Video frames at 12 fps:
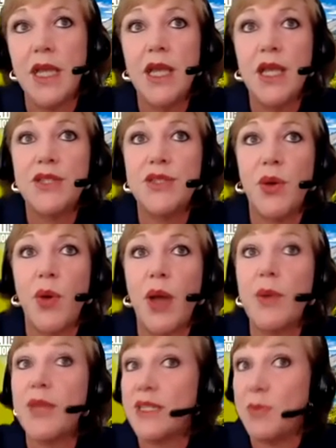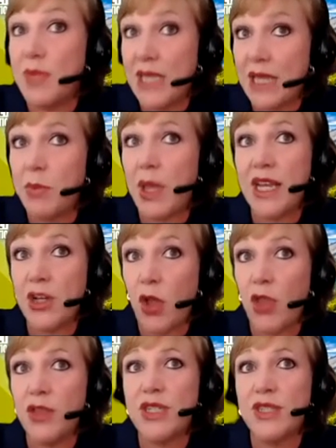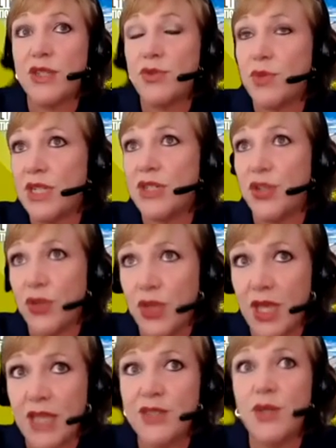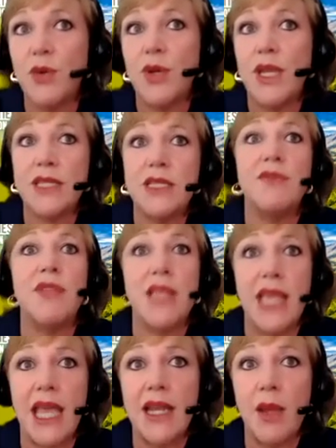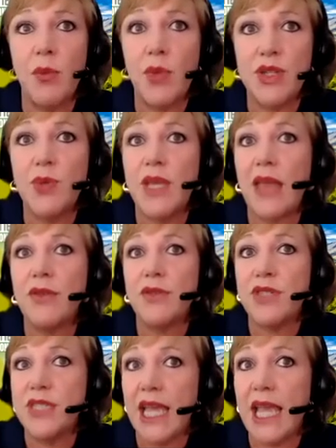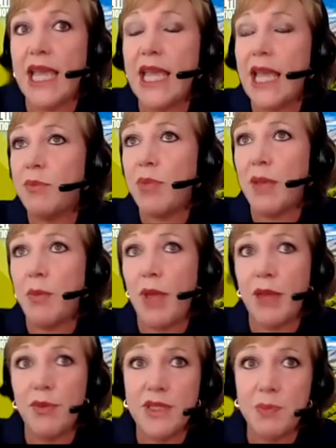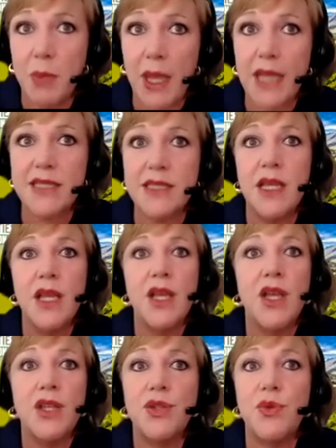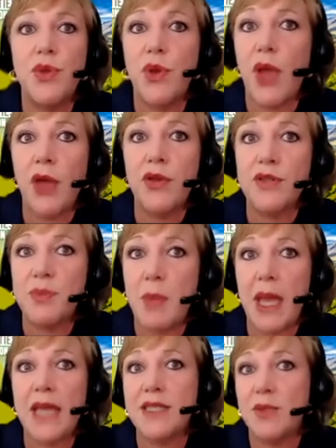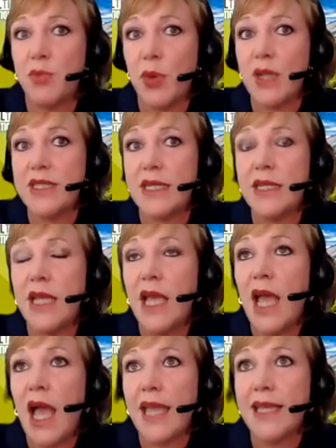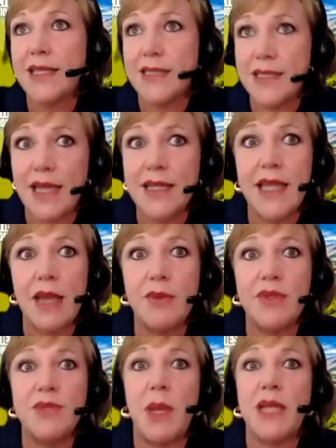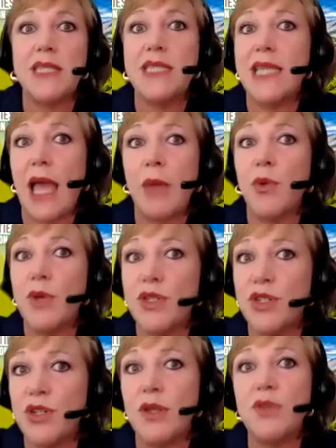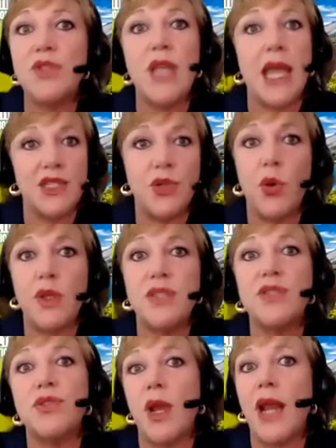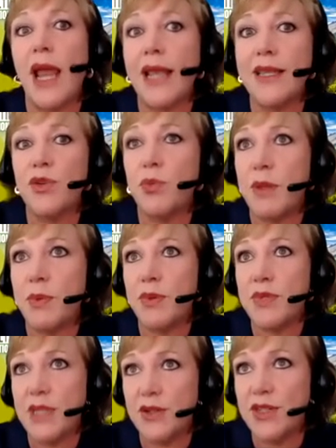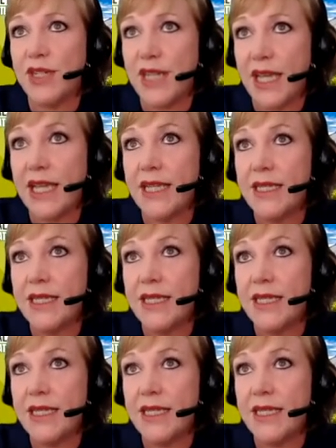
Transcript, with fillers: So I would like to begin by acknowledging the traditional custodians of the land on which we gather today and pay my respects to their elders past and present. I extend that respect to the Aboriginal and Torres Strait Islander peoples here today